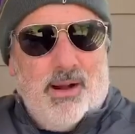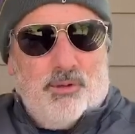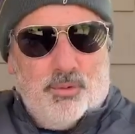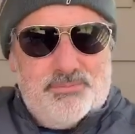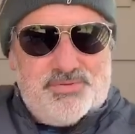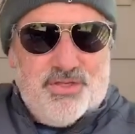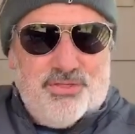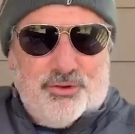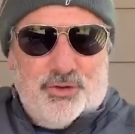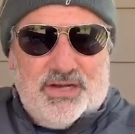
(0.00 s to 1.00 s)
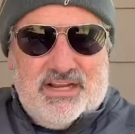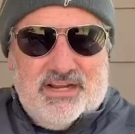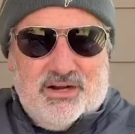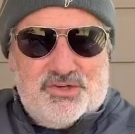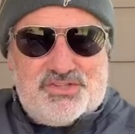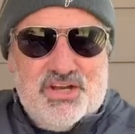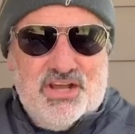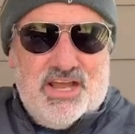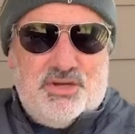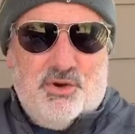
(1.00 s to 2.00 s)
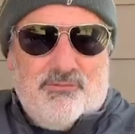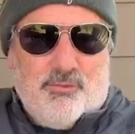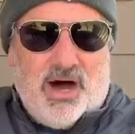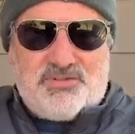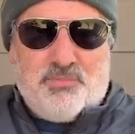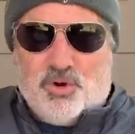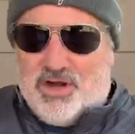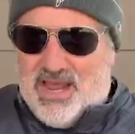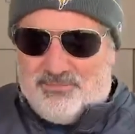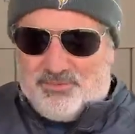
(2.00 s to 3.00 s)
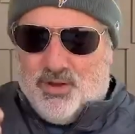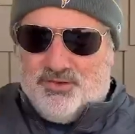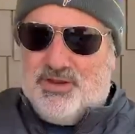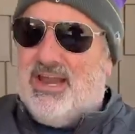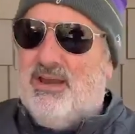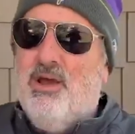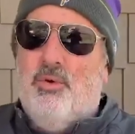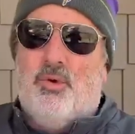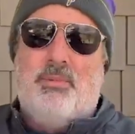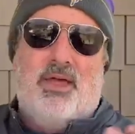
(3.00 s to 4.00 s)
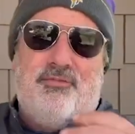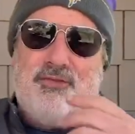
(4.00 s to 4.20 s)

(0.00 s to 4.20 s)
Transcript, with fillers: my ribs in thirty years, and you have washboard abs. Well done. What about the